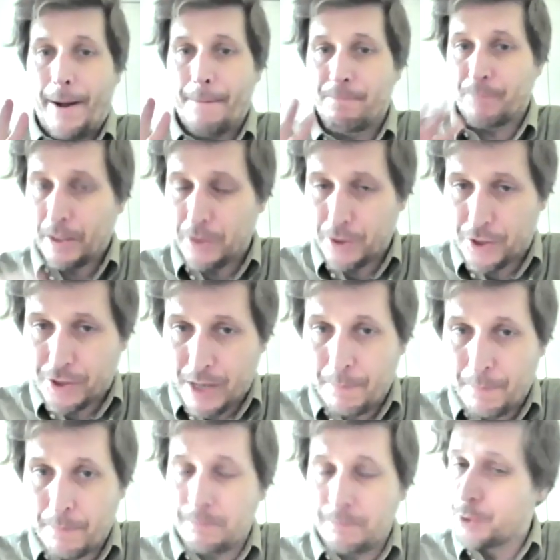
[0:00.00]
there's
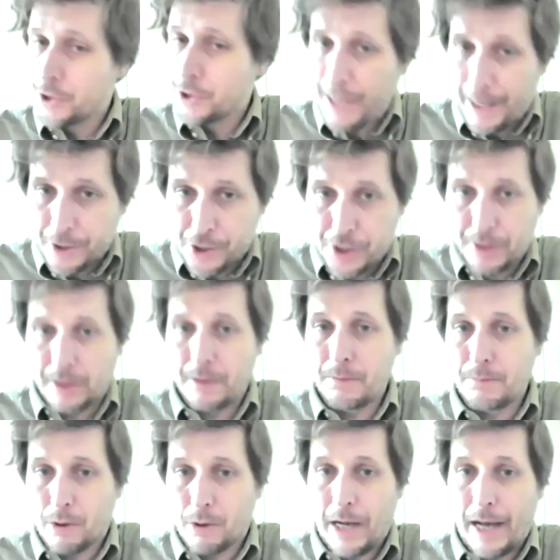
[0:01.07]
some potential
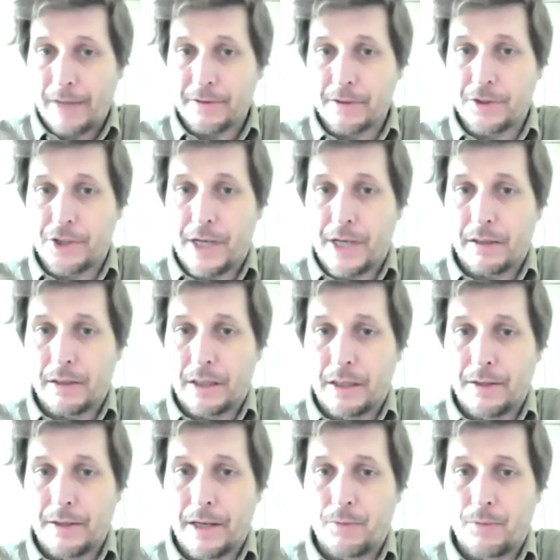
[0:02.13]
moral hazard channel here
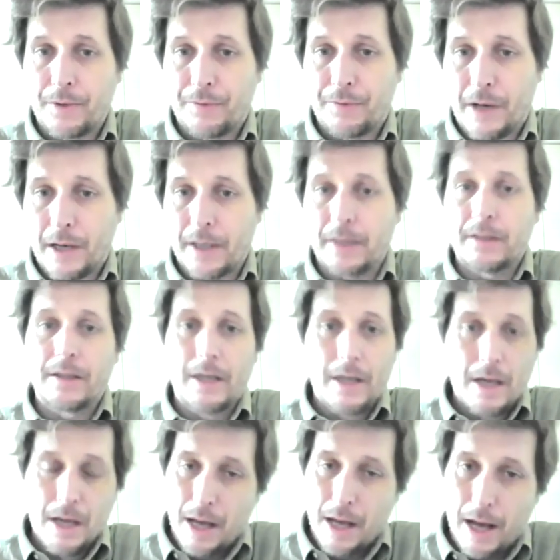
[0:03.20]
that we find.
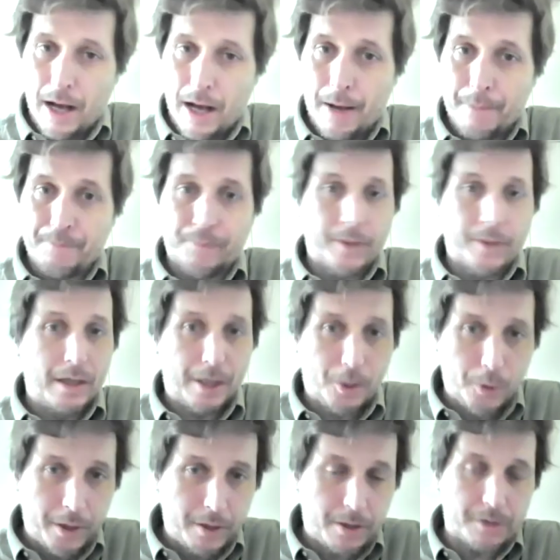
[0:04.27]

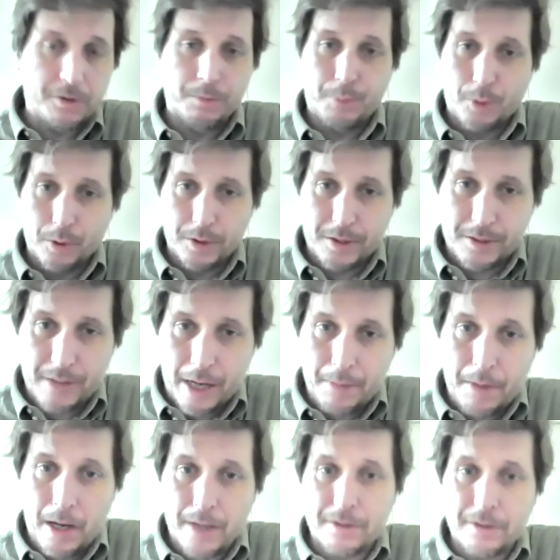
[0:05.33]
Liquidity support
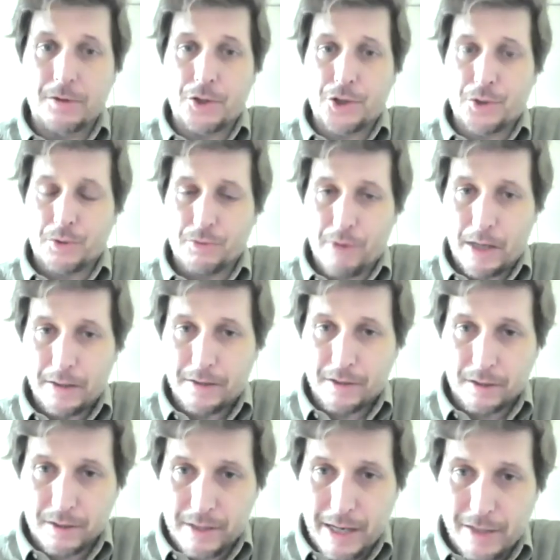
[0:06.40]
stabilizes in the short run, is
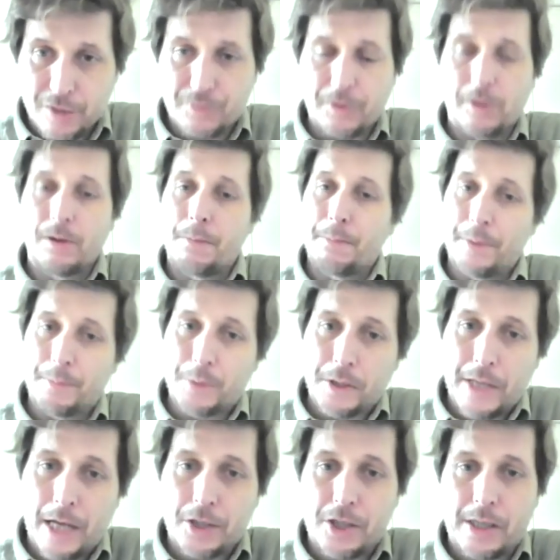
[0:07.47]
successful, but
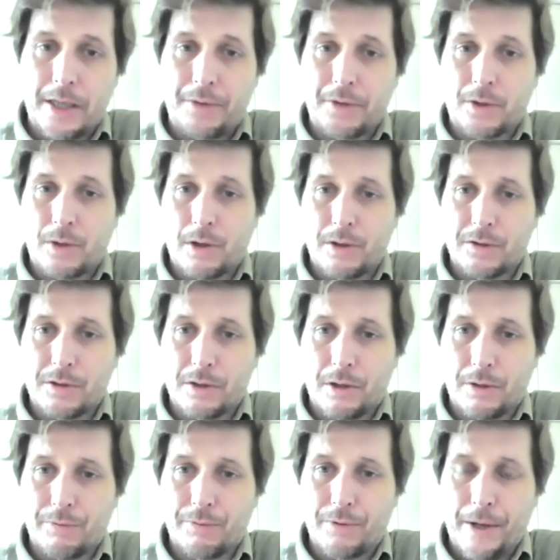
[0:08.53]
potentially at the cost
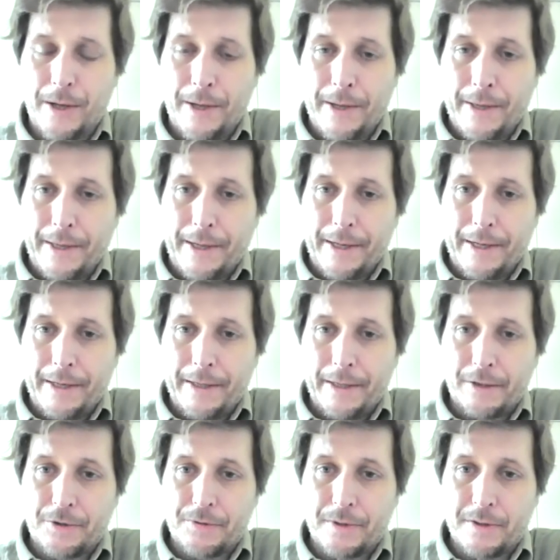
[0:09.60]
of
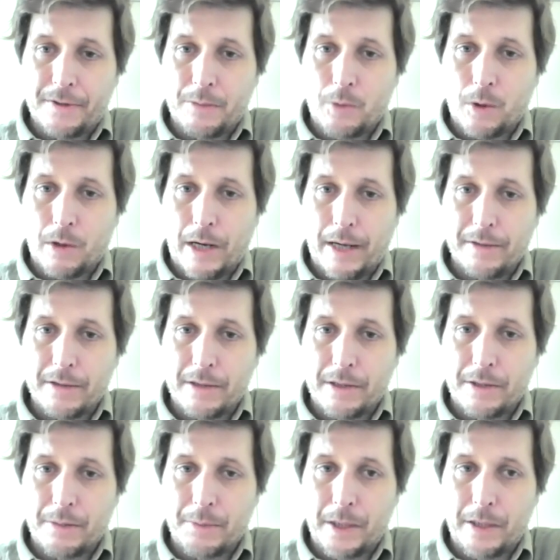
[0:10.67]
increasing moral hazard
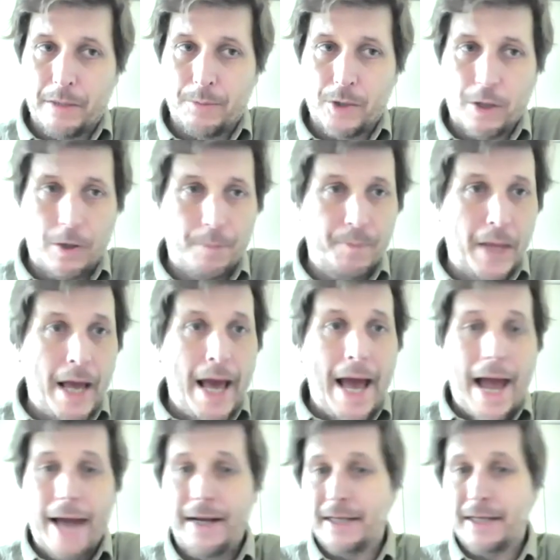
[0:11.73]
in the medium term.
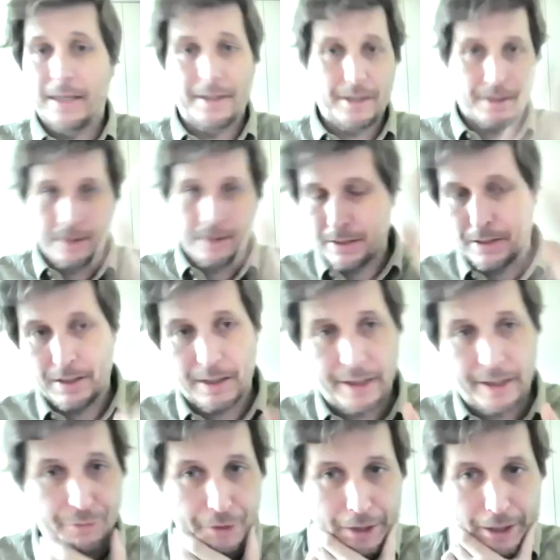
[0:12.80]
And that's it. This is
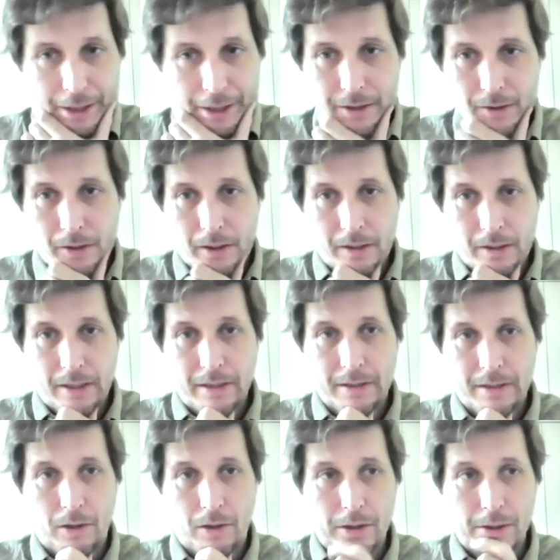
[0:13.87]
significant. You can see this
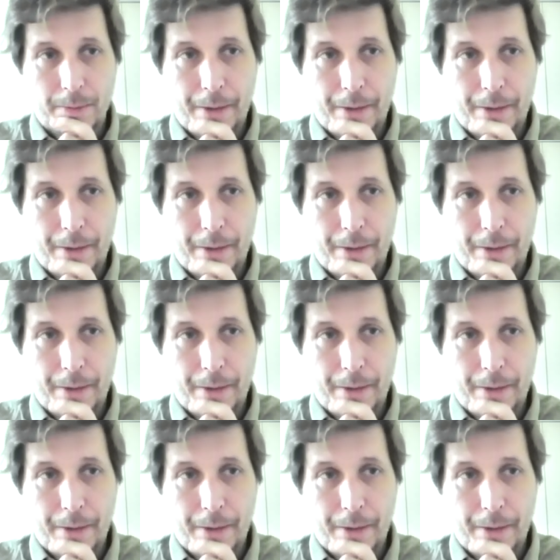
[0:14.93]
all in the